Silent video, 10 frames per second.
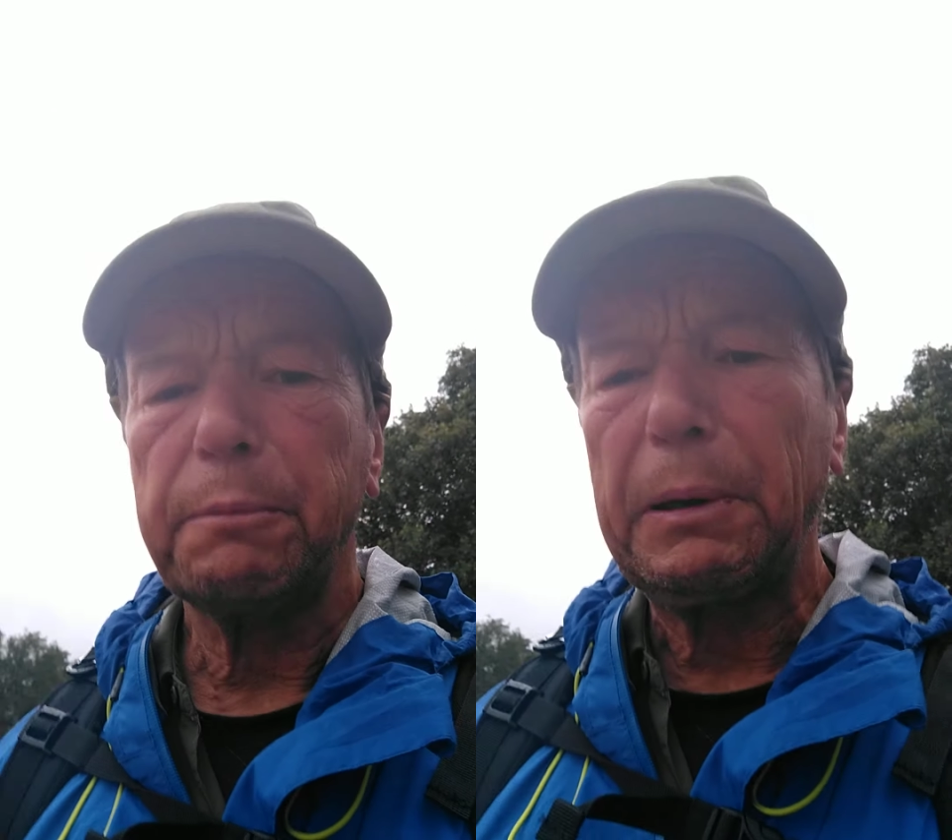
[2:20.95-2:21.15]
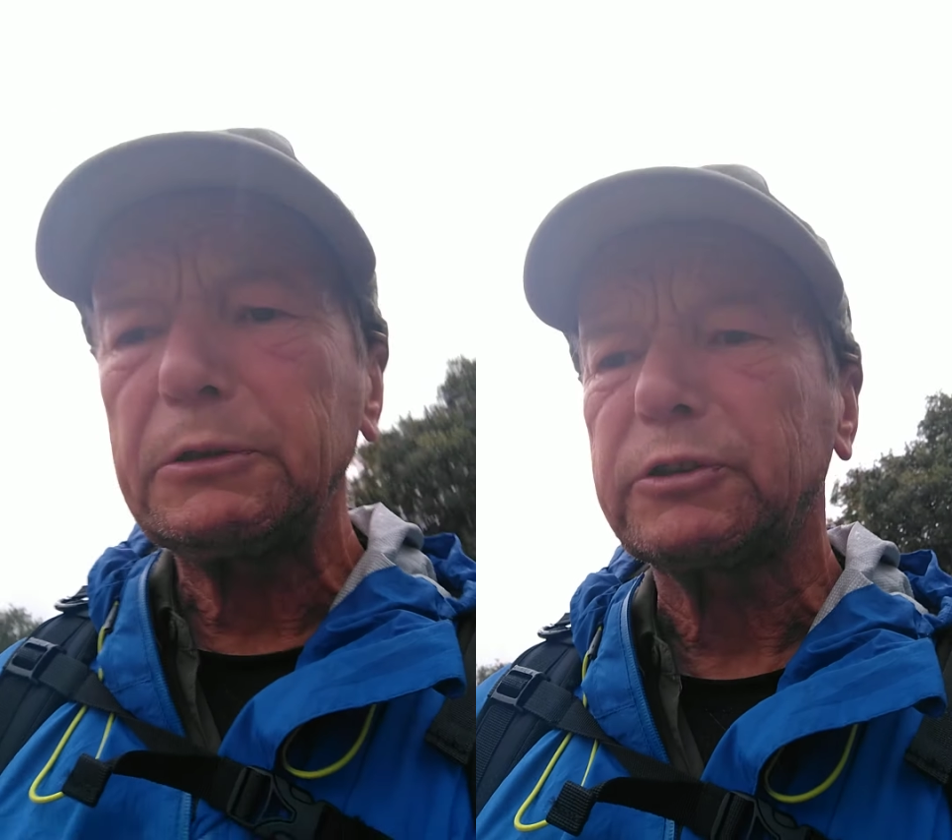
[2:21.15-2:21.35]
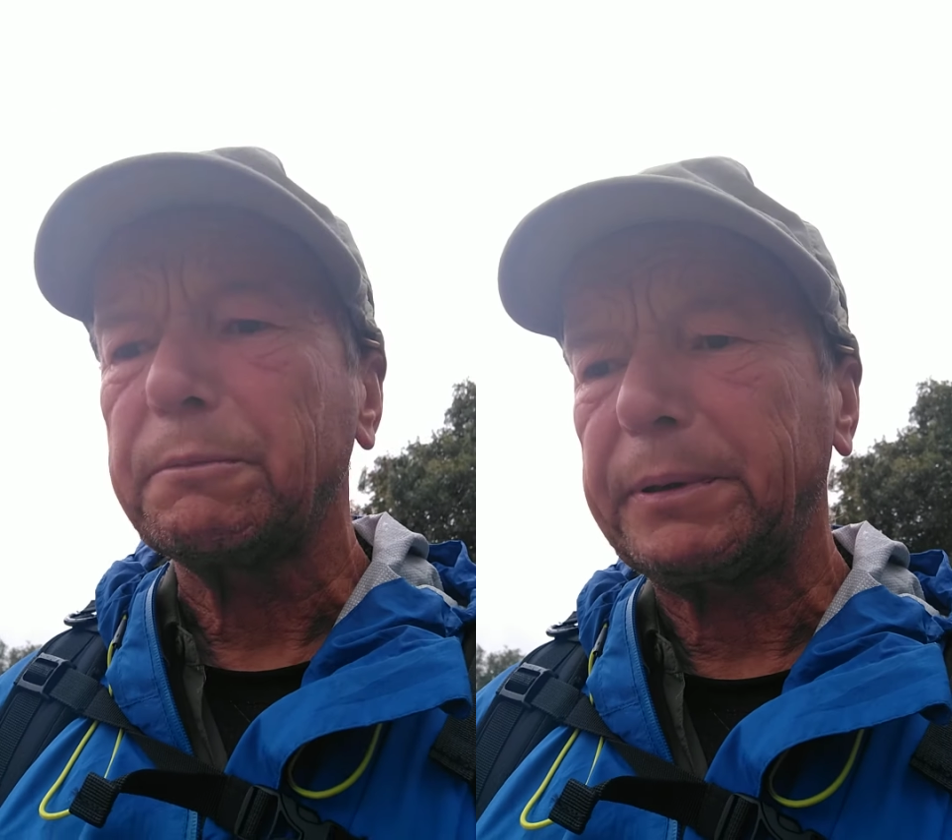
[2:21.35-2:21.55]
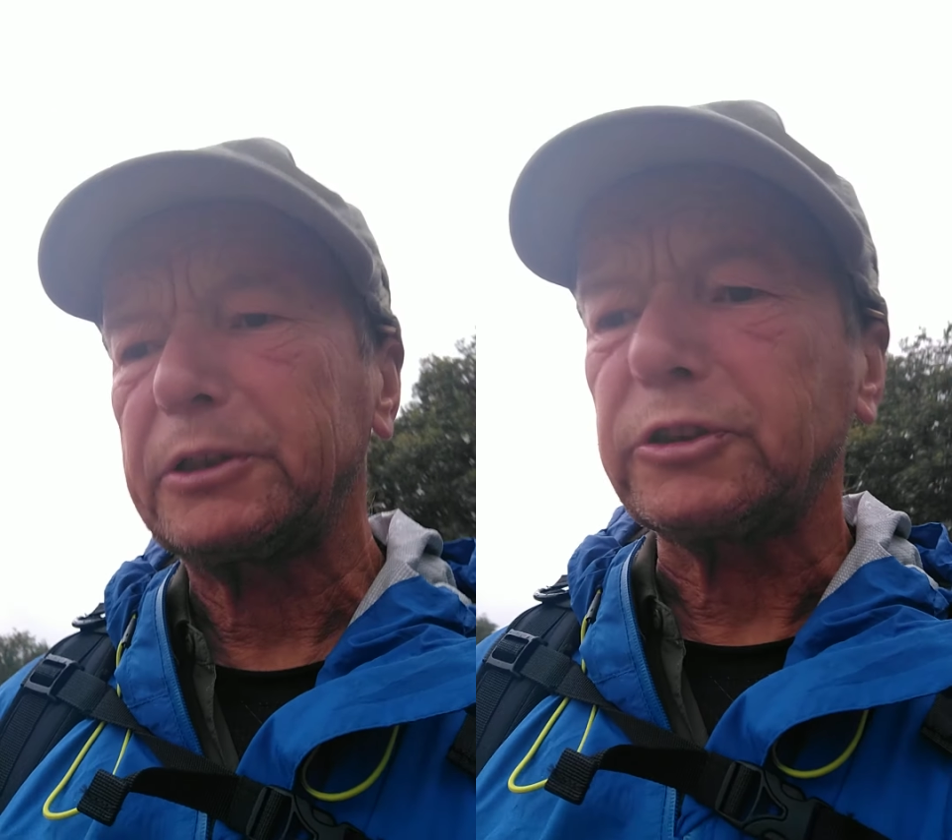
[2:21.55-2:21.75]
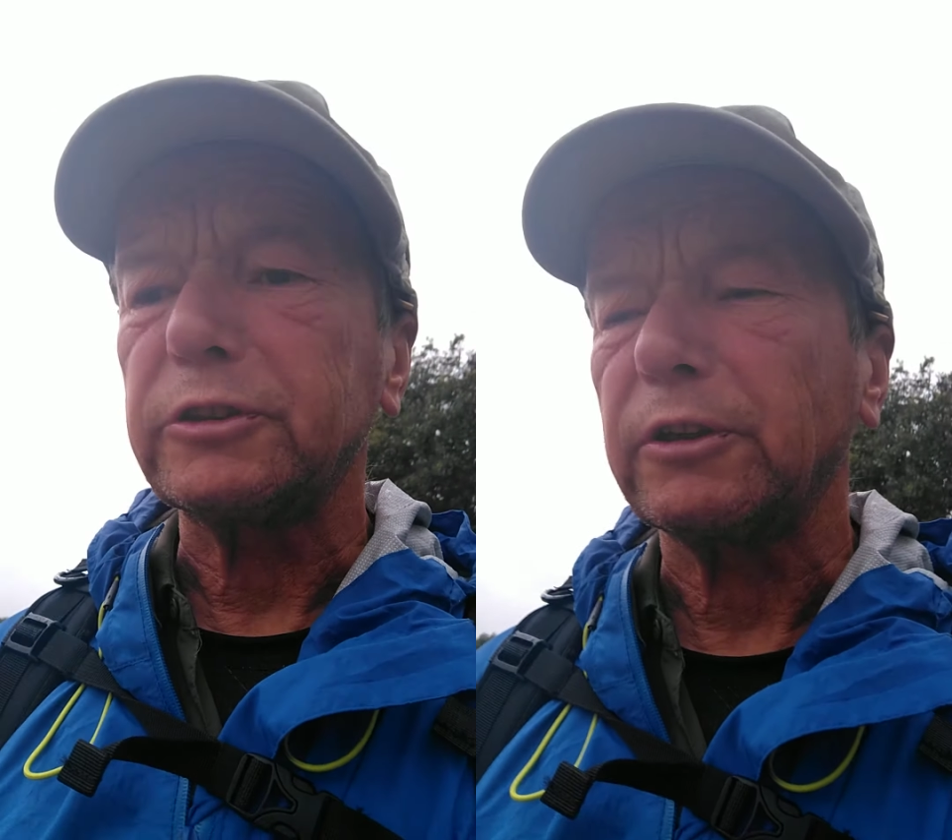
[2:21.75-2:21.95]
I'll post some
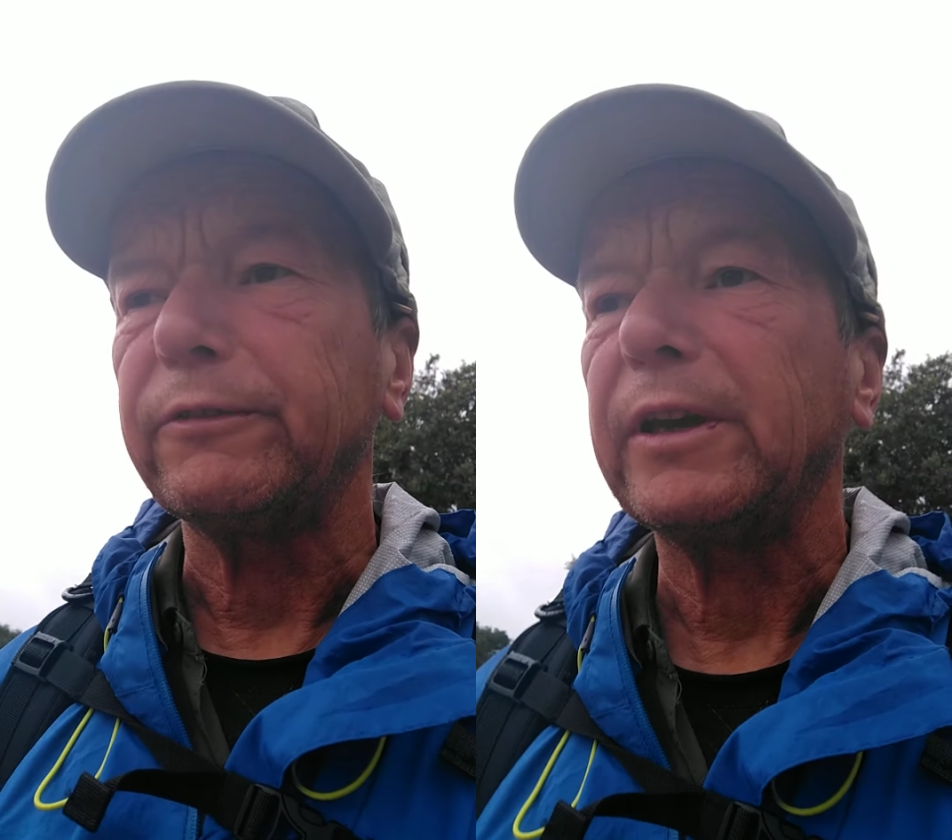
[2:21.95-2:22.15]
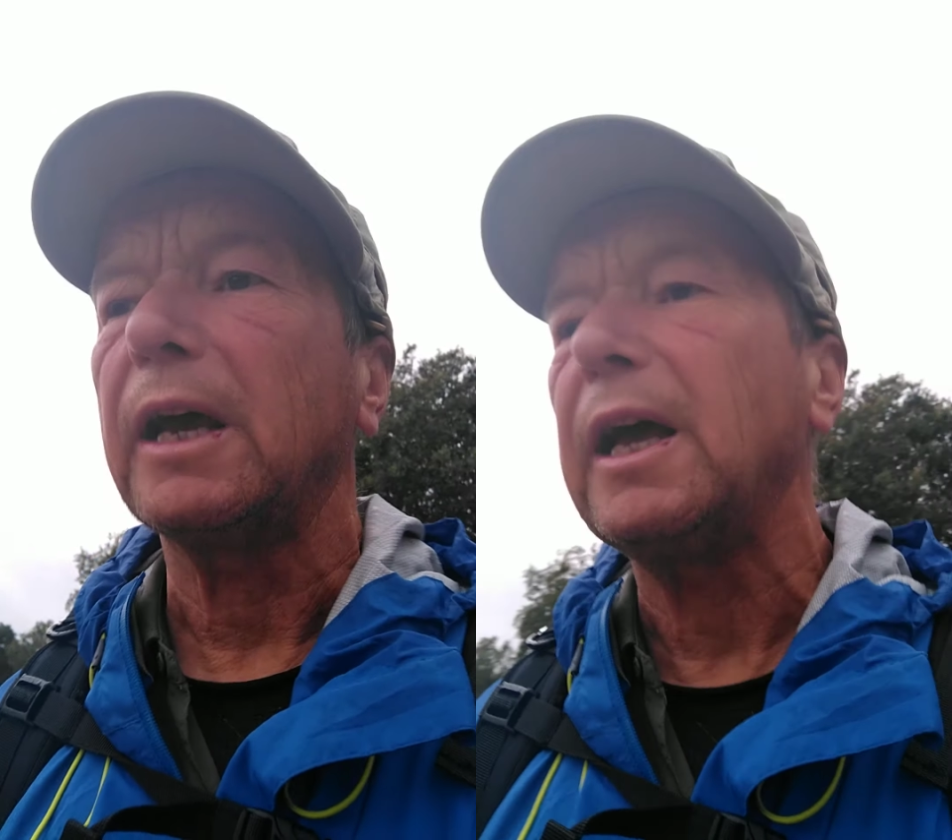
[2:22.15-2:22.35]
pictures of it.